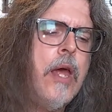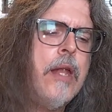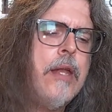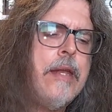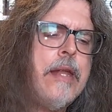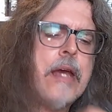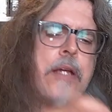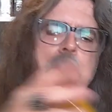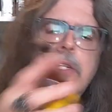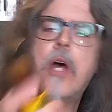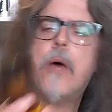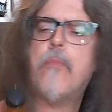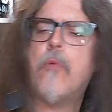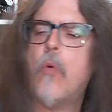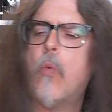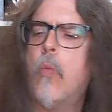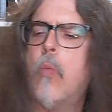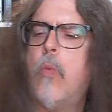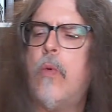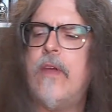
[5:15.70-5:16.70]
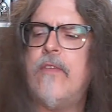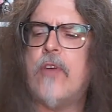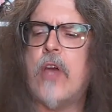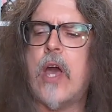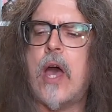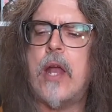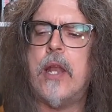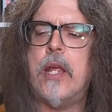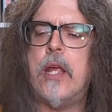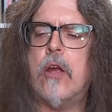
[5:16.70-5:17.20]
Next up, we've
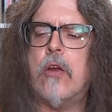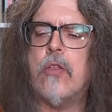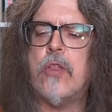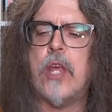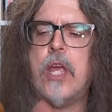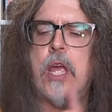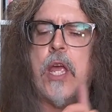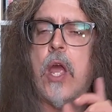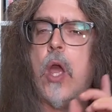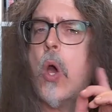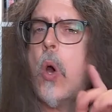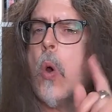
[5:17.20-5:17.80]
got here the